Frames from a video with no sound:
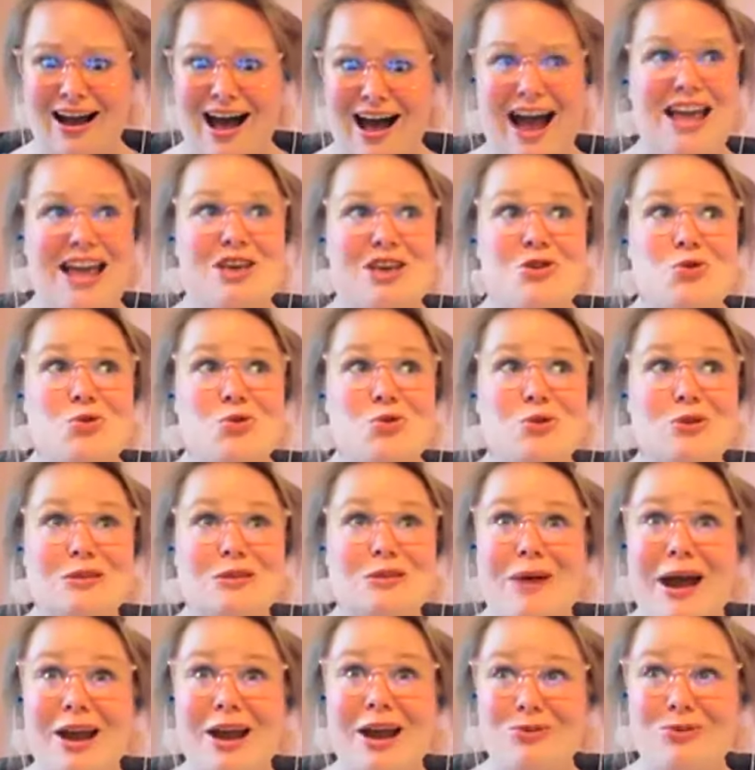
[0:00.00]
I use
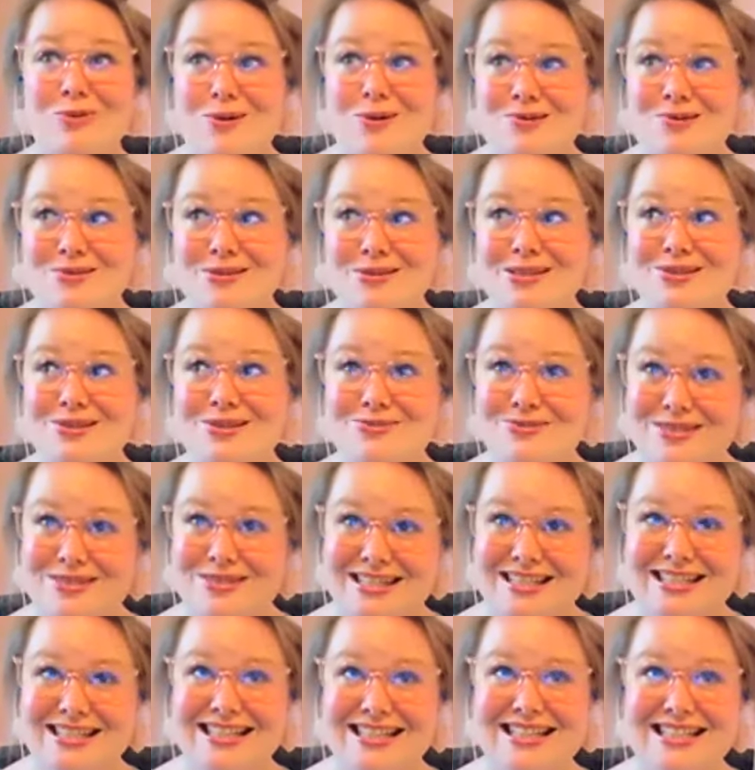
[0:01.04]
my
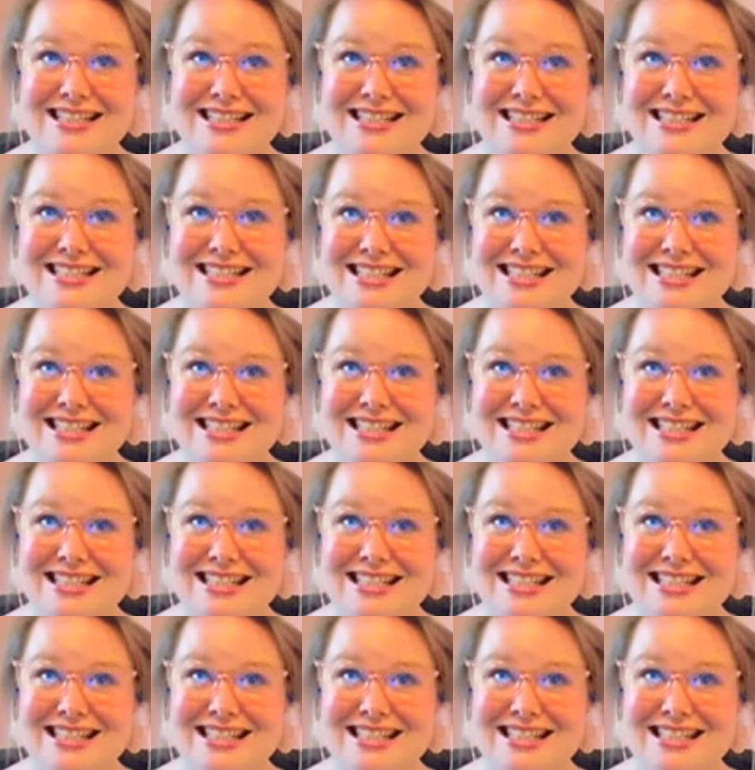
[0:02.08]
groceries.